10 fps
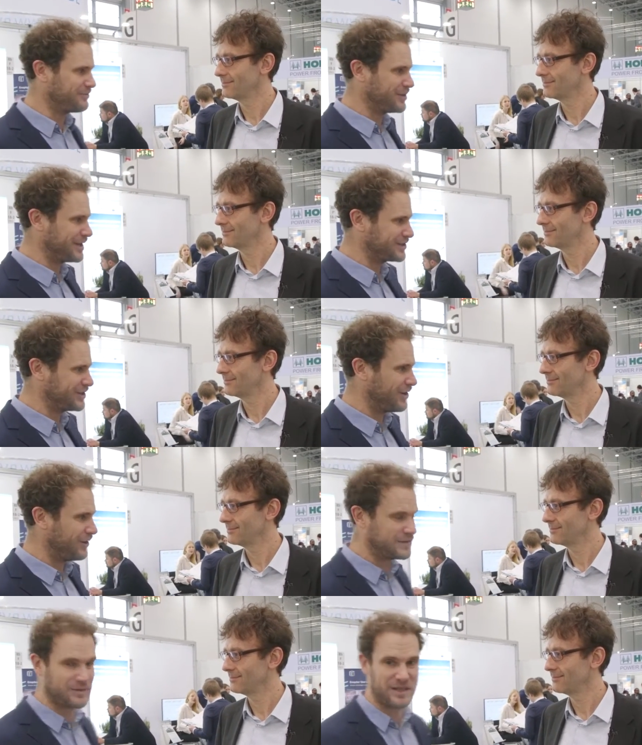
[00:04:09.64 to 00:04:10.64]
Speaker 1: prediction
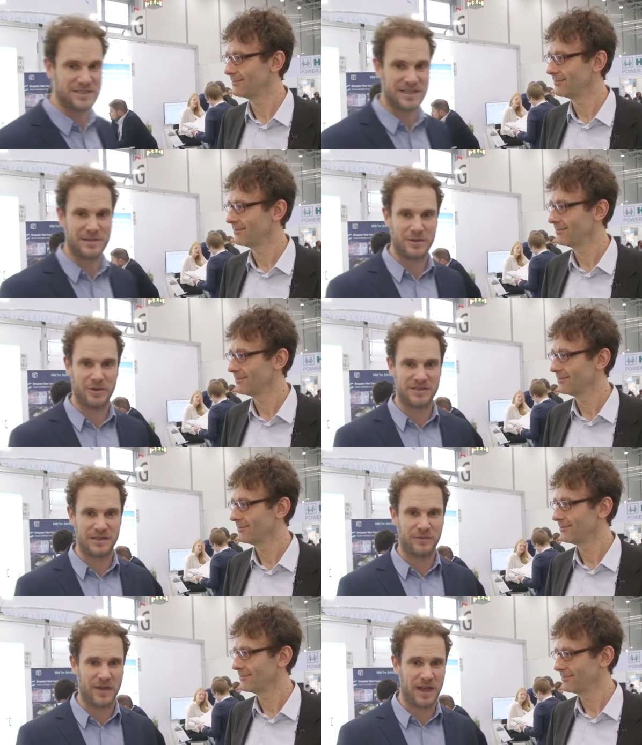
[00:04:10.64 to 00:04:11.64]
of twenty
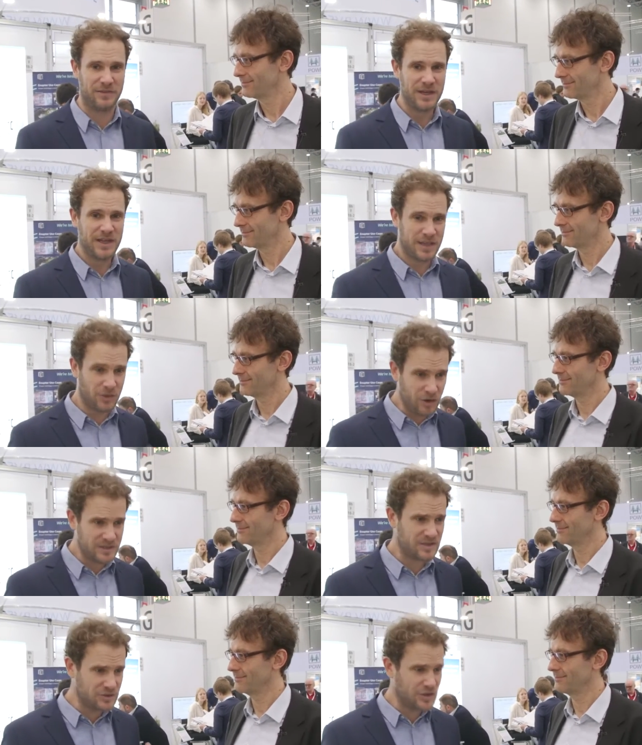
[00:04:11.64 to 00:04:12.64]
thirty-five, they're
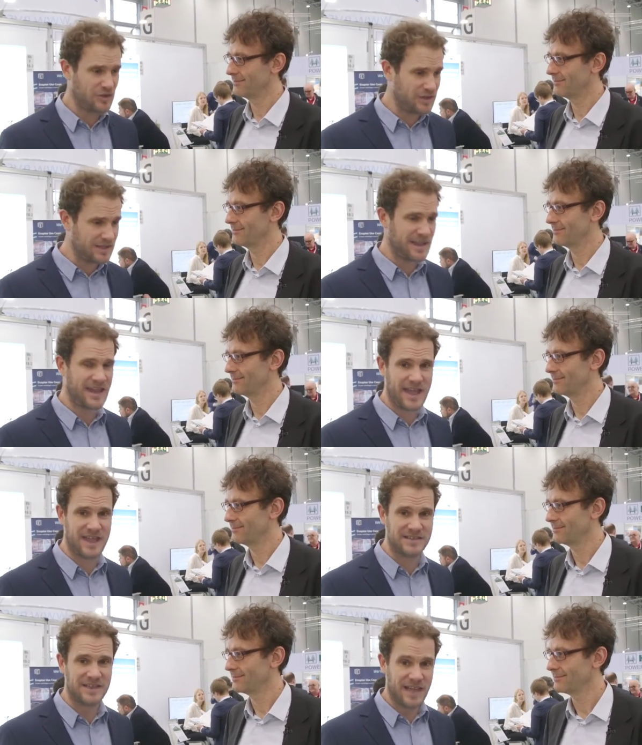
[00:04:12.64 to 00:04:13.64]
also turning their
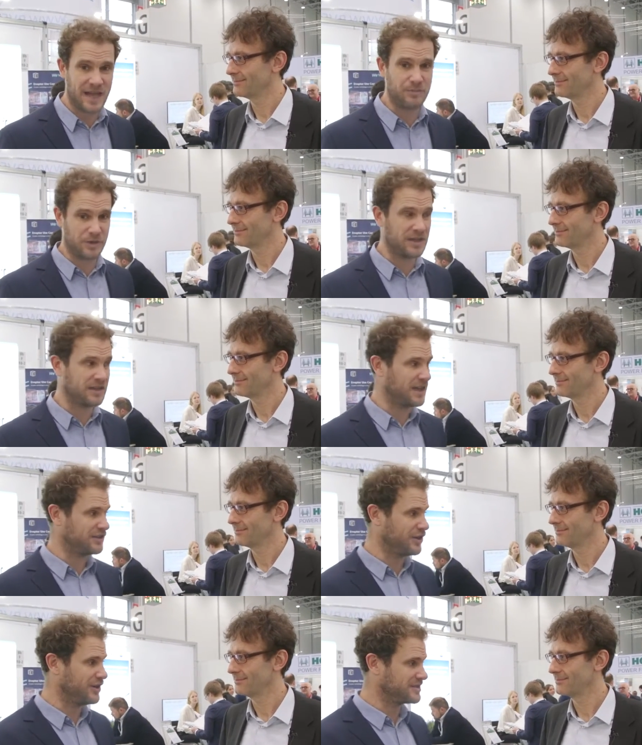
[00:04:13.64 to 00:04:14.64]
hand at bringing
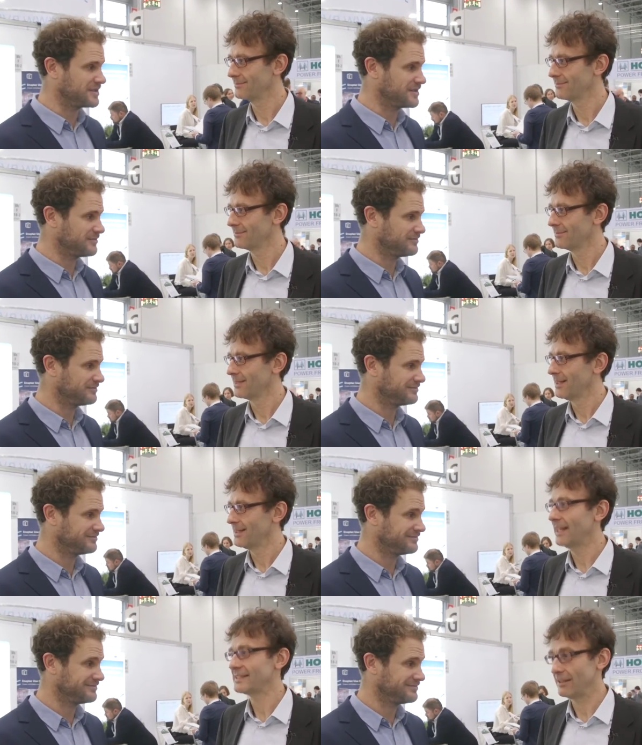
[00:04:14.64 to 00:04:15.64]
down costs.
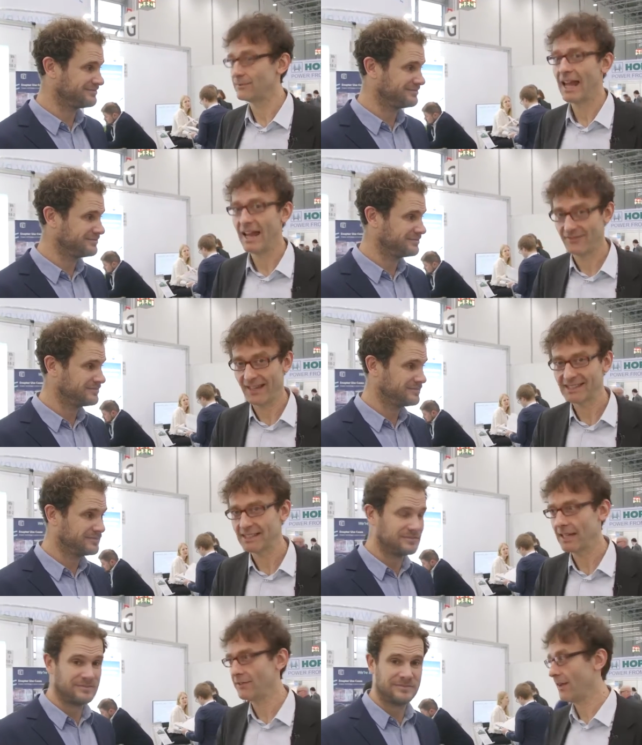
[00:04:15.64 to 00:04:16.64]
Speaker 2: Yes, and we have,
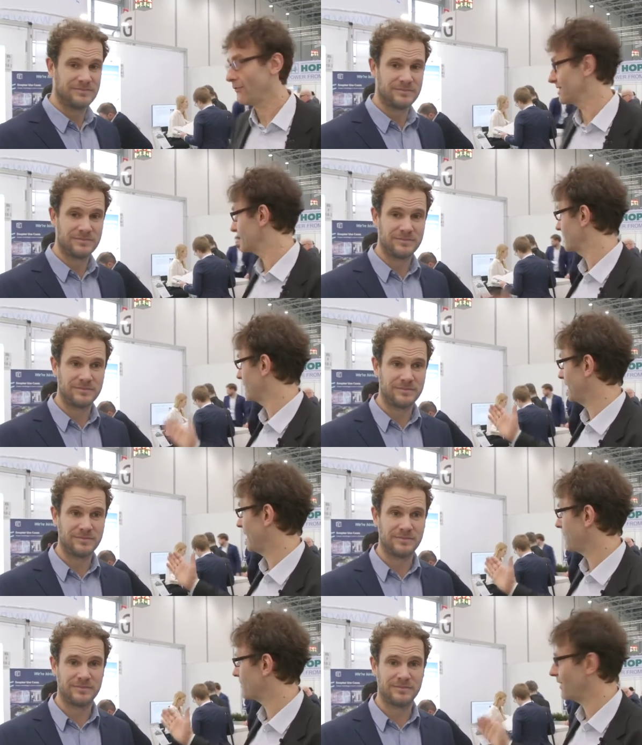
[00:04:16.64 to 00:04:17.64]
yesterday we have visited
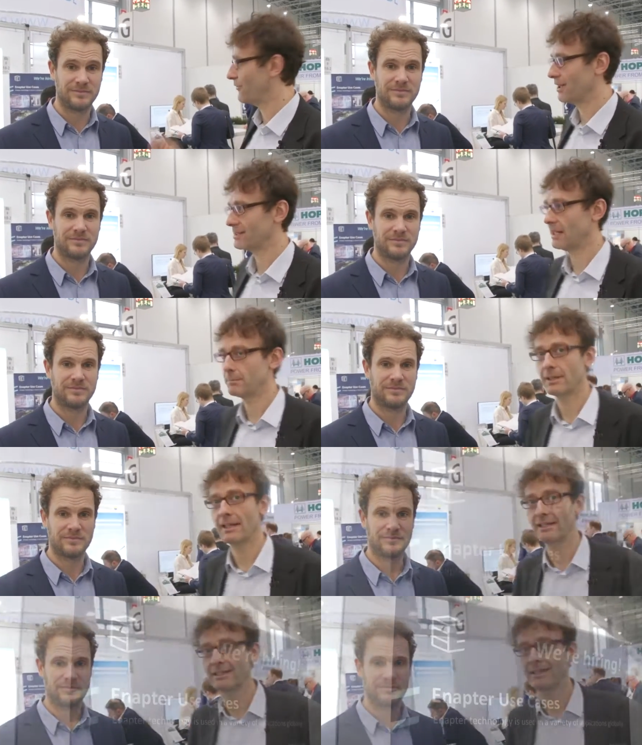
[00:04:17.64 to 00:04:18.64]
Enapter, for example, and